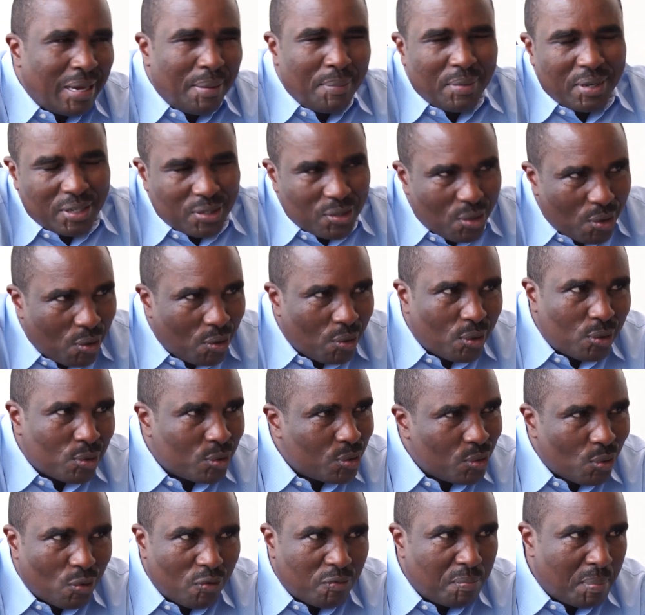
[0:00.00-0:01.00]
I mean, it's not going to
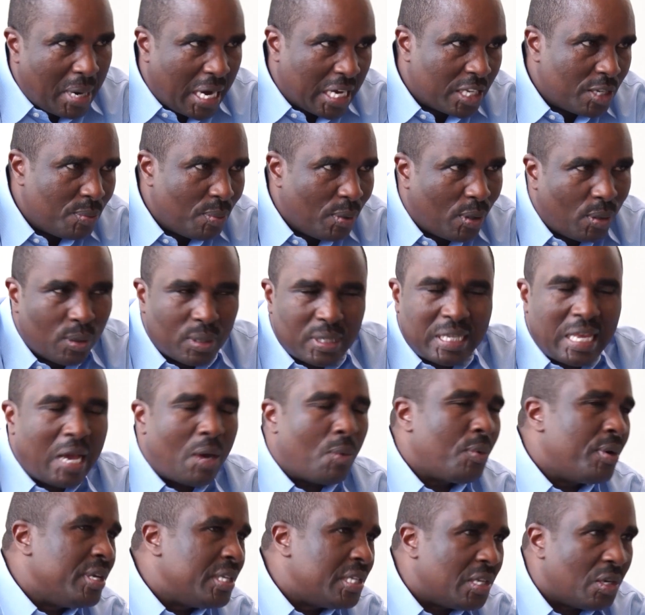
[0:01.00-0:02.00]
solve much because there
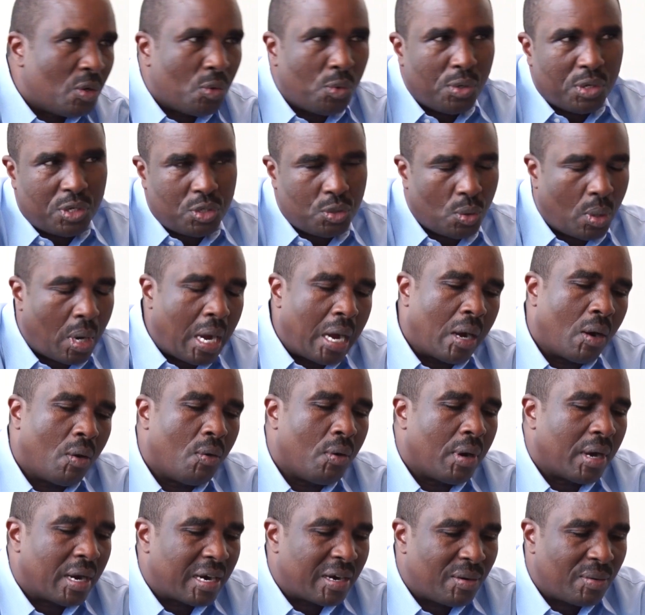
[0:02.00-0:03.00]
are ways in which you can
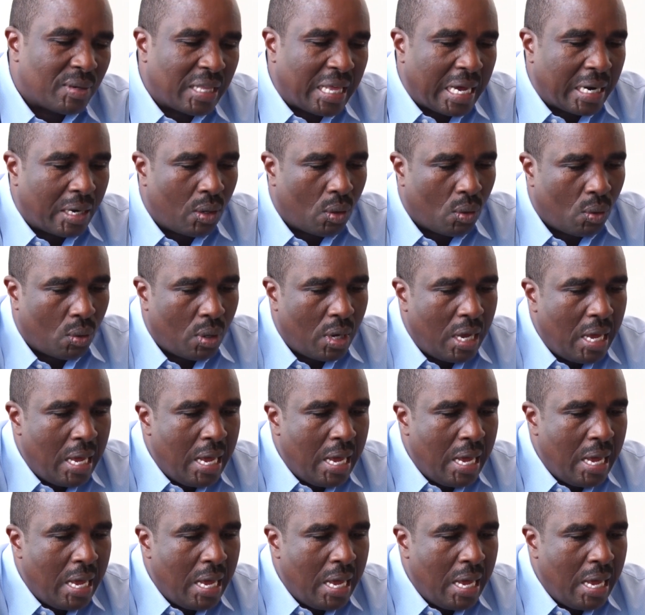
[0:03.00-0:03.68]
go around that law.